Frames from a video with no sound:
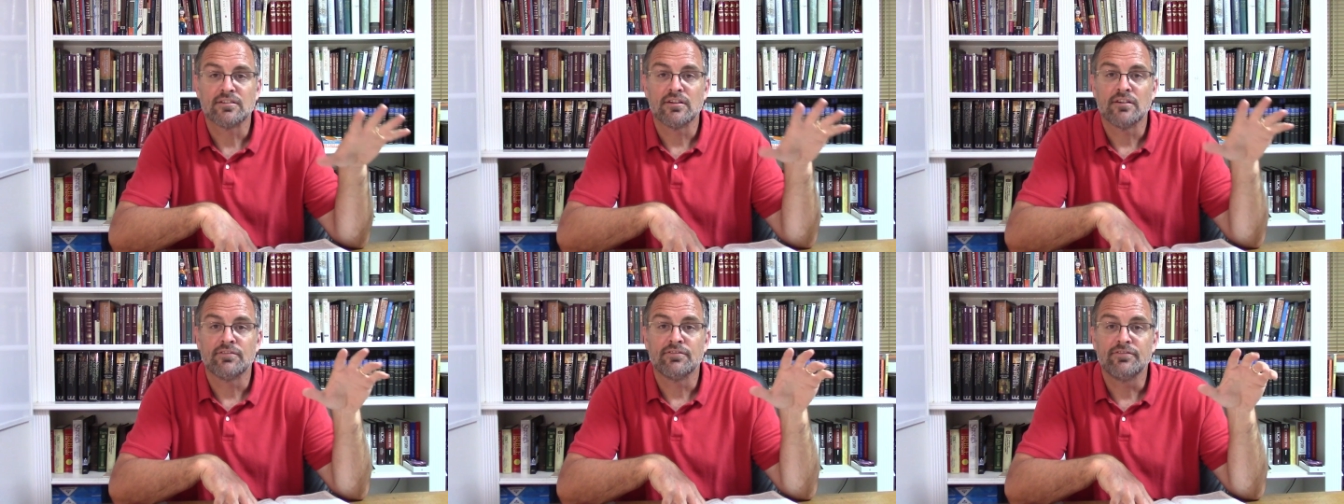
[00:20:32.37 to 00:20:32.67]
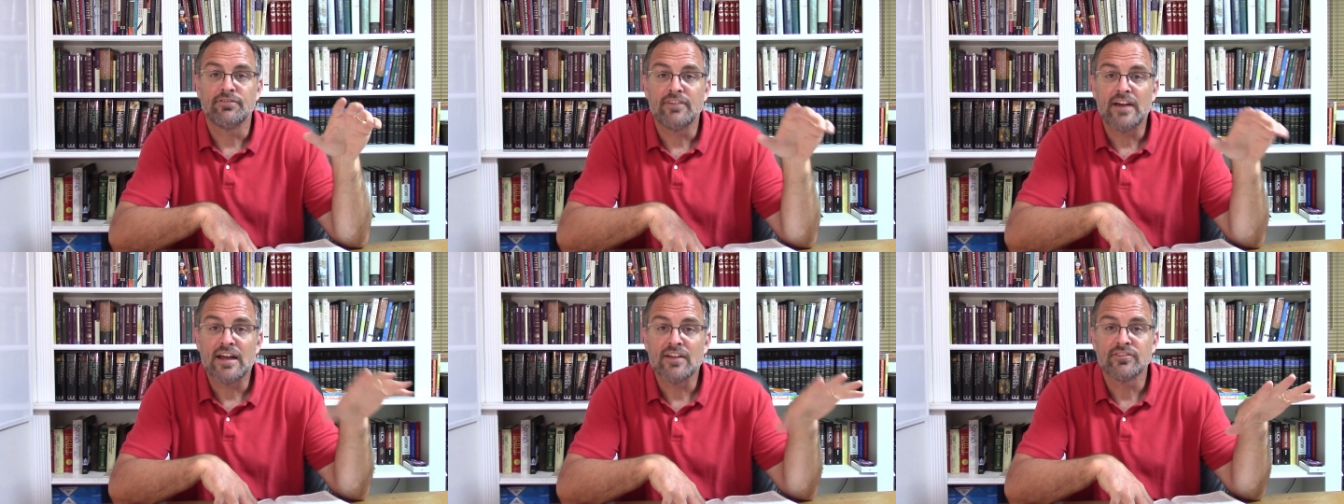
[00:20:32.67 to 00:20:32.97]
of
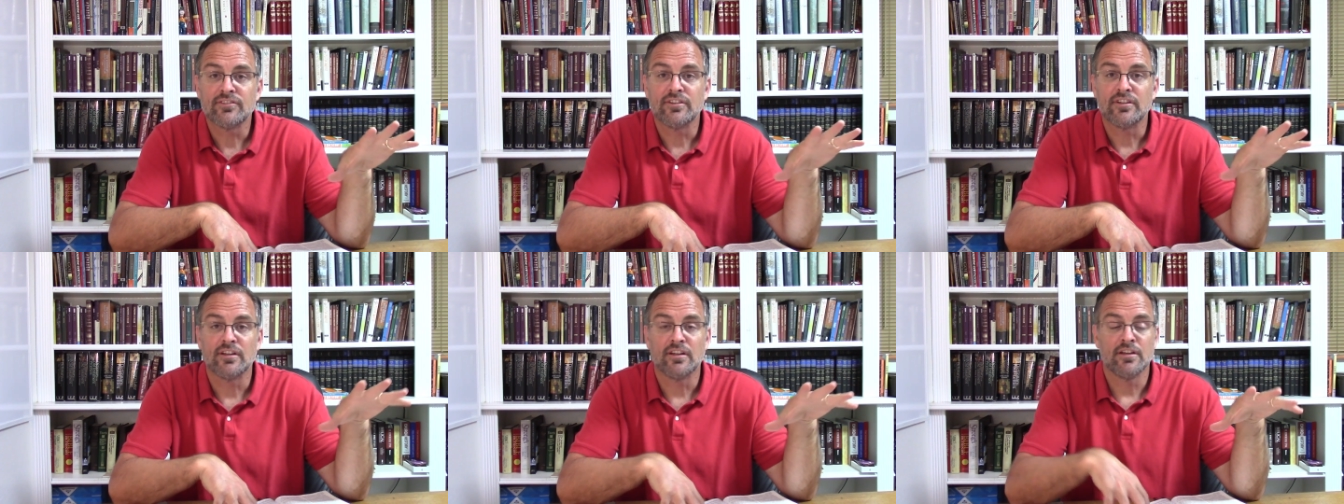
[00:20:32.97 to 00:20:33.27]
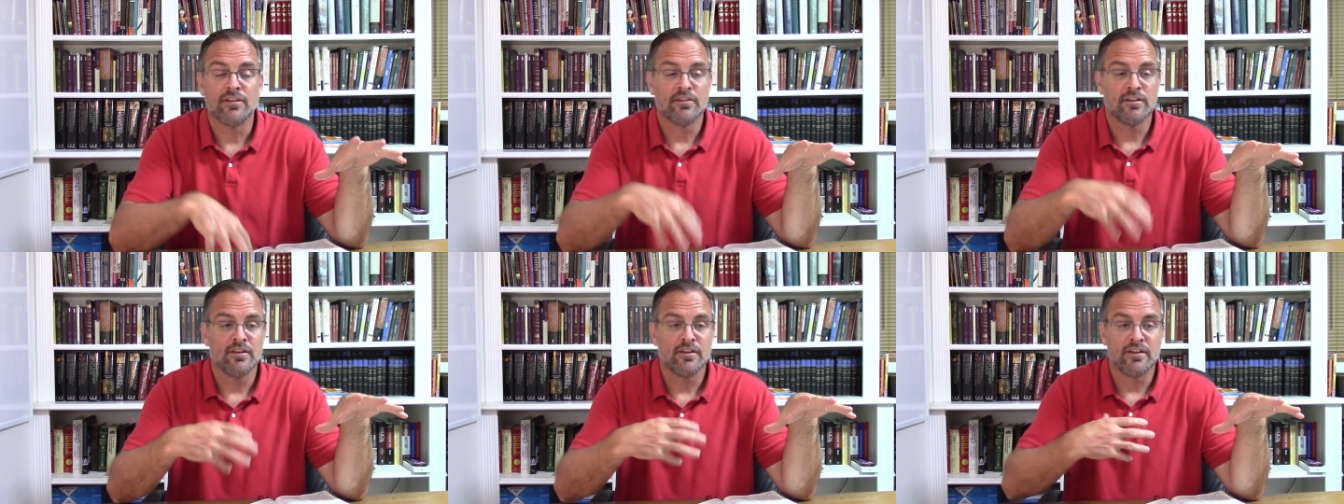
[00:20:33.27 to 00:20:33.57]
fasting
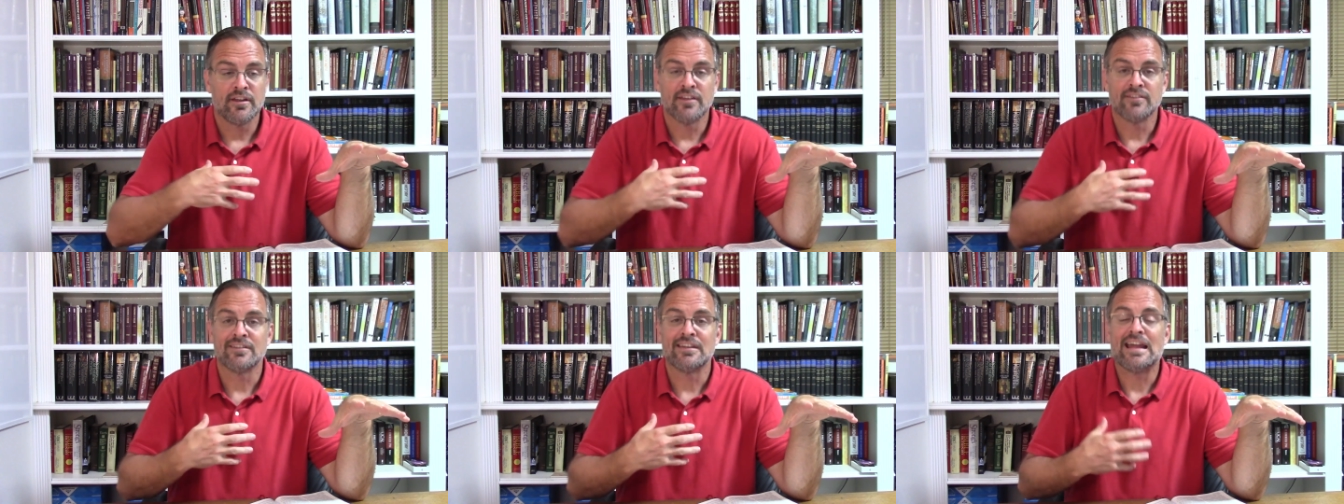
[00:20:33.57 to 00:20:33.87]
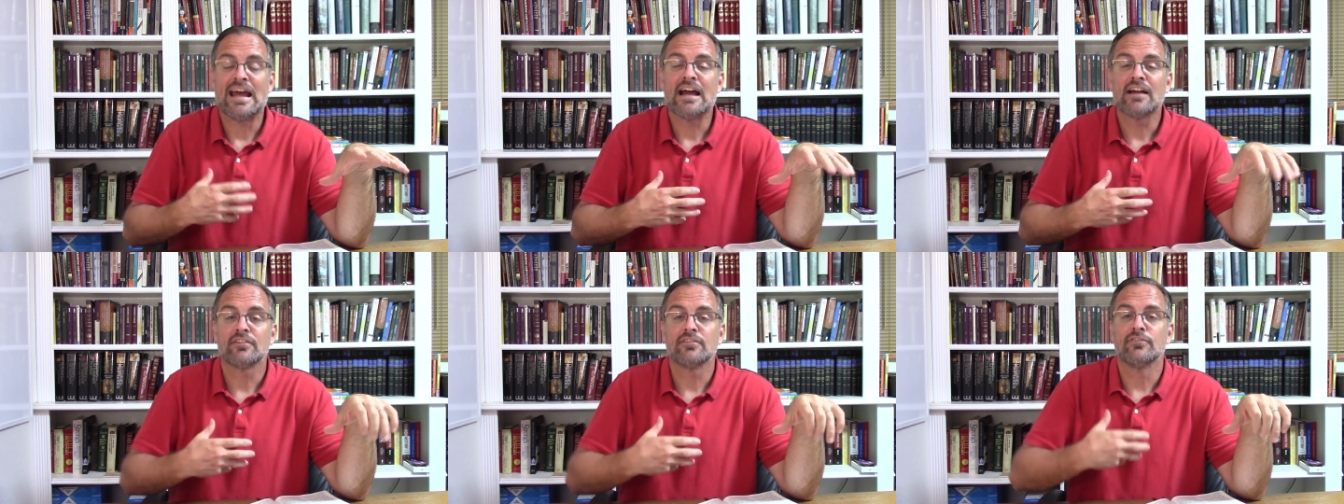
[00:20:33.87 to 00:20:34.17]
as an
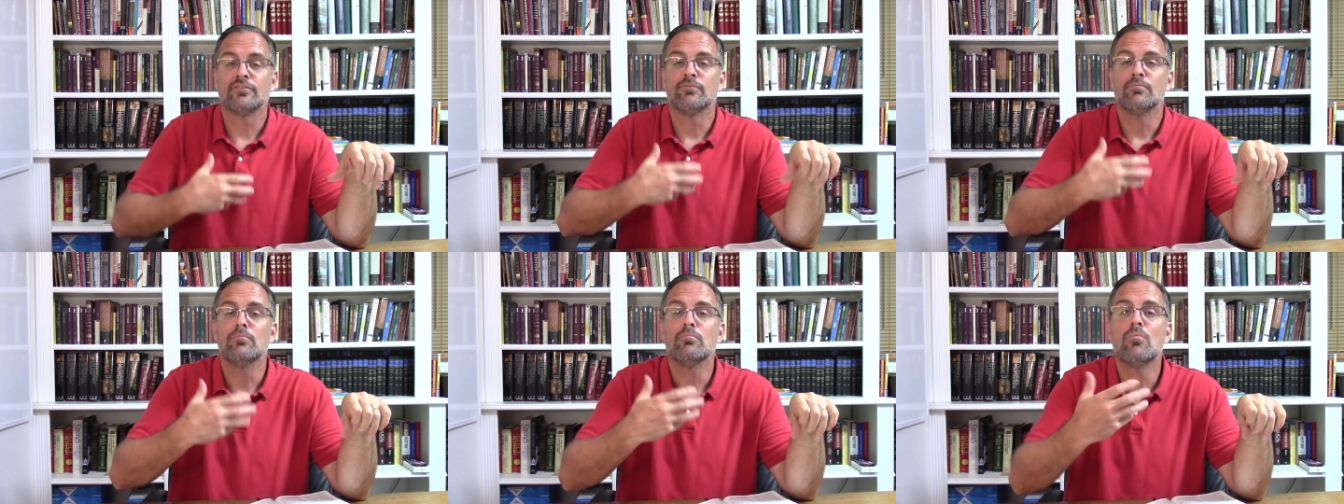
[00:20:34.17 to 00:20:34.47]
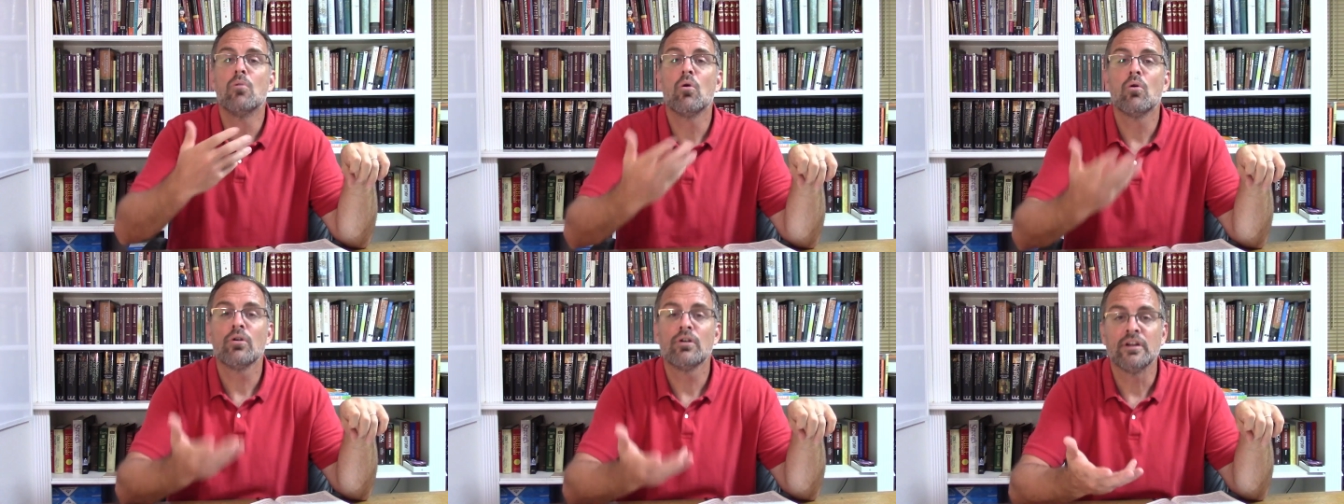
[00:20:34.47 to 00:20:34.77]
act of
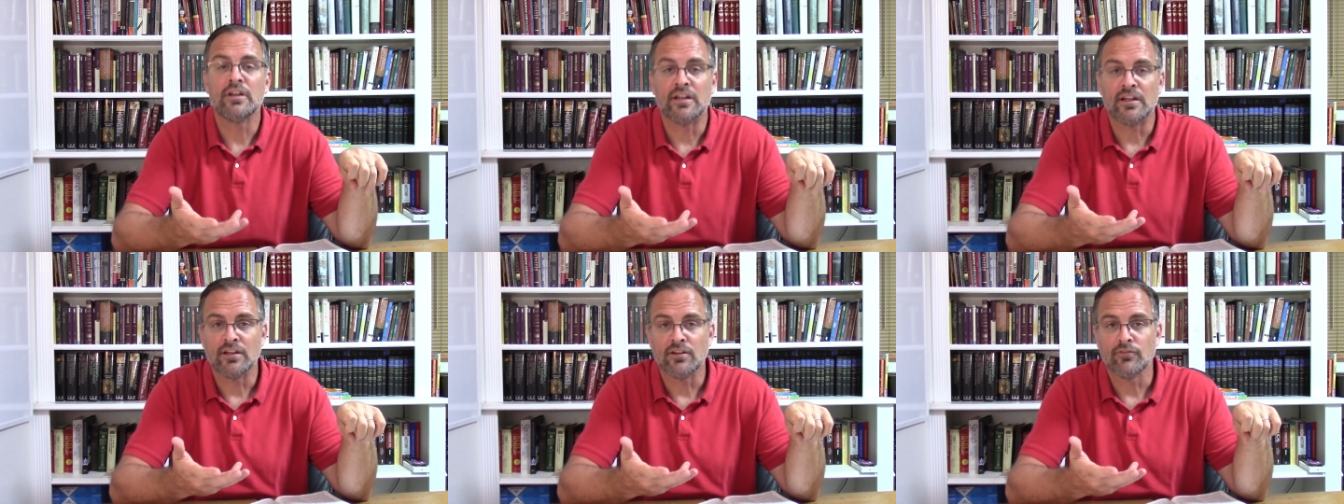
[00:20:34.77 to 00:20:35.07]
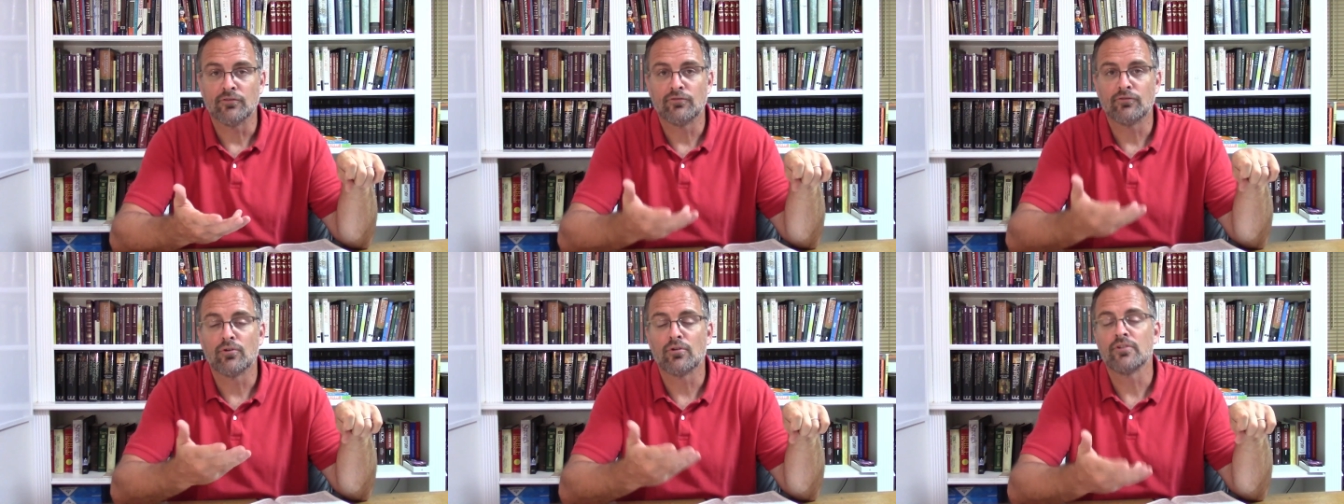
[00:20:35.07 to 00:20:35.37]
mourning
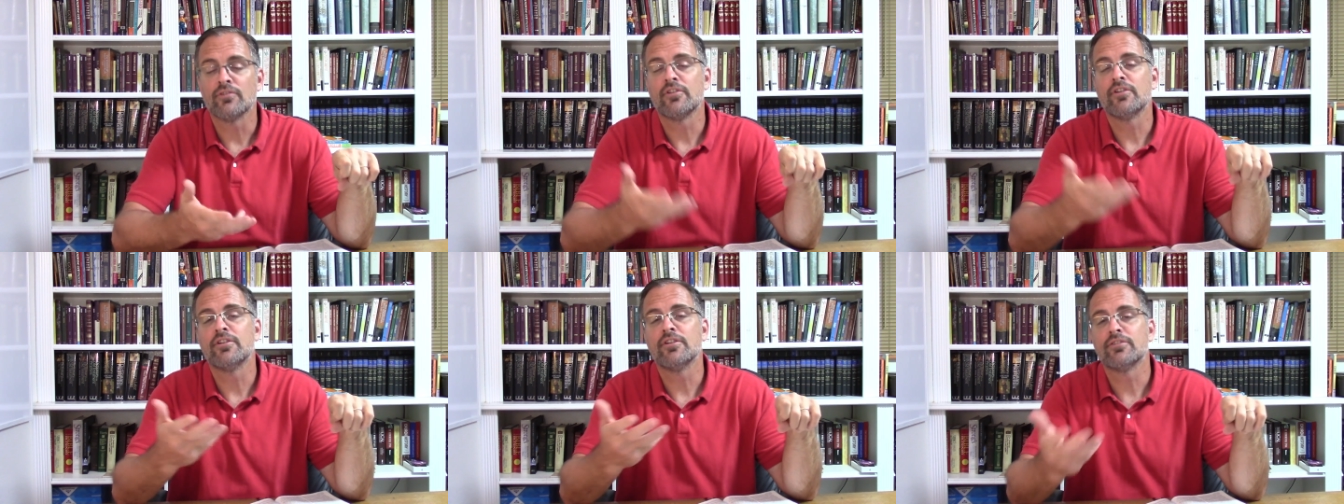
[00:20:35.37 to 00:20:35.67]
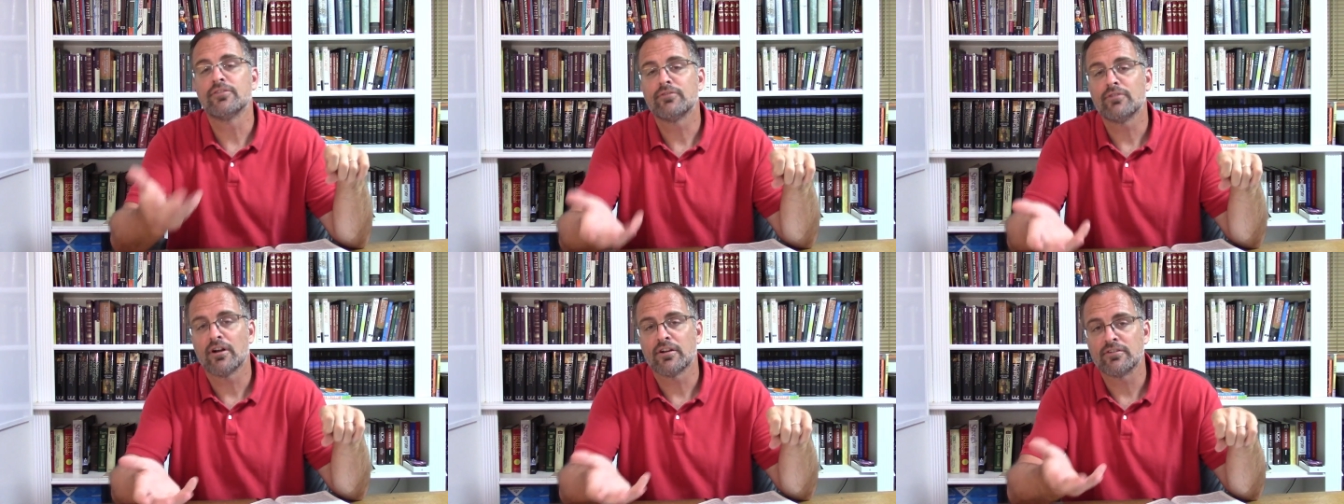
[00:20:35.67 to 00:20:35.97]
for the
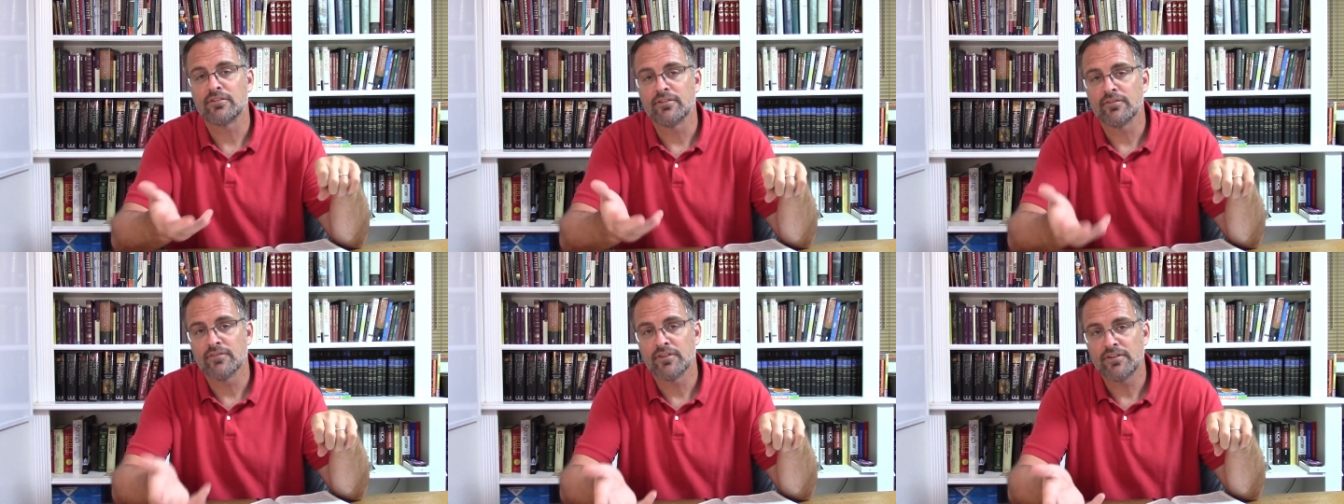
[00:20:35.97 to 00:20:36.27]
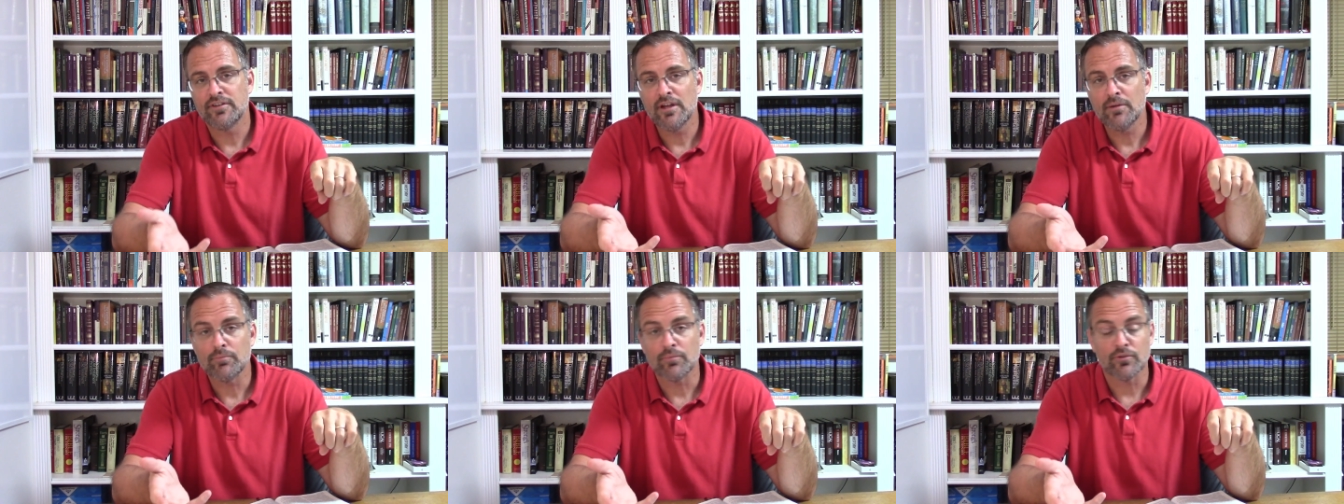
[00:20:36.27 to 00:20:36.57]
destruction of the
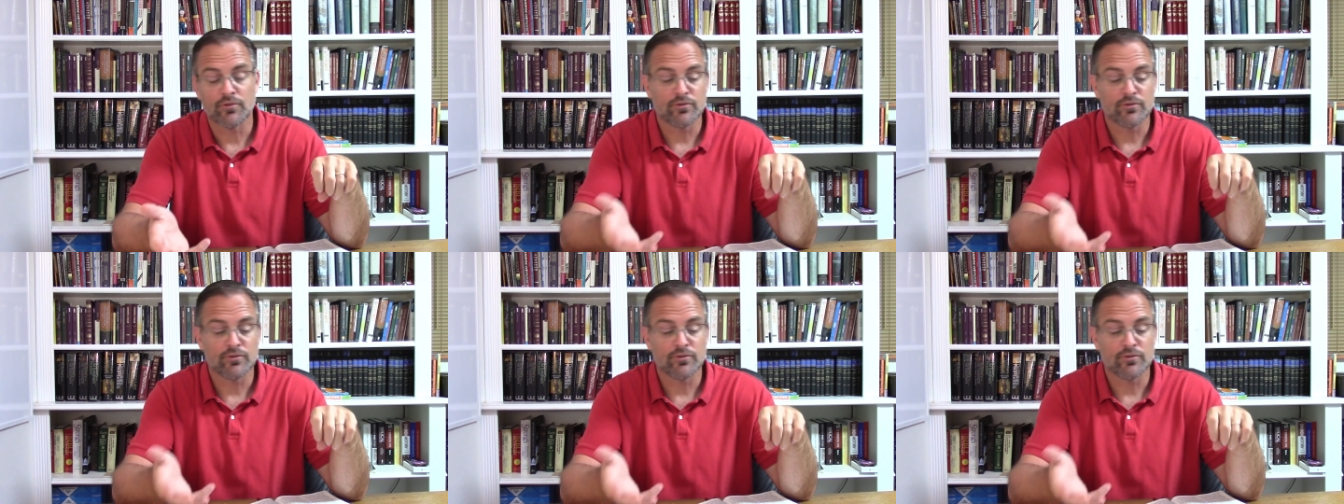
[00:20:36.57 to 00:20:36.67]
temple.